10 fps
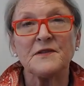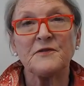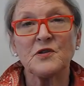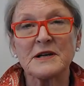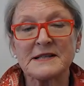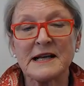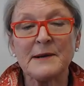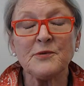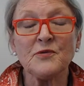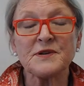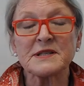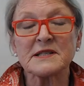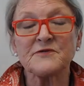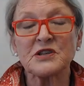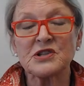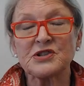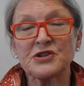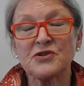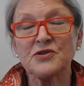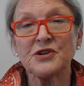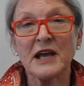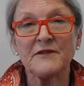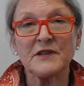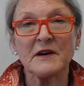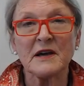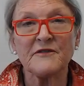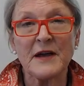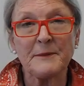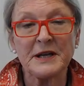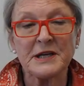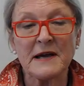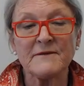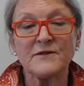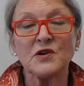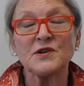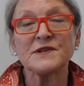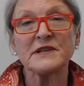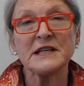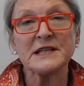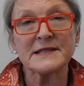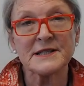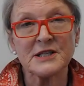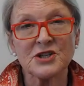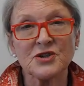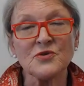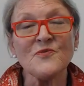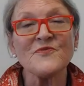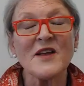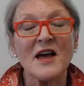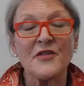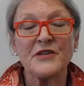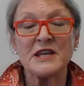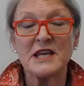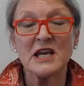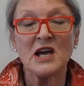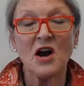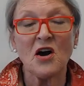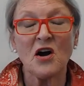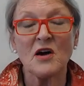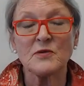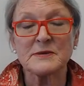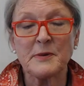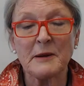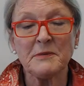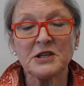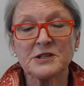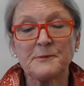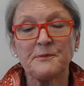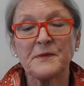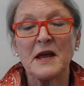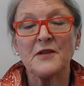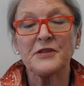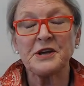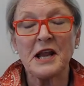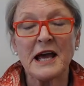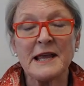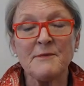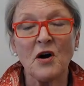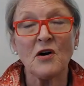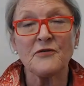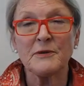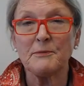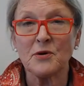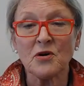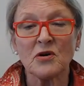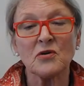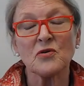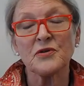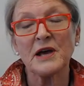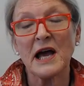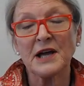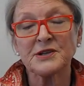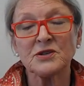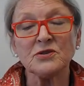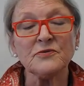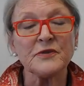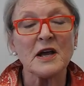For example, this is Fitzgerald. You have the family name first, then his initial, the year it was published, the name of the book or the article,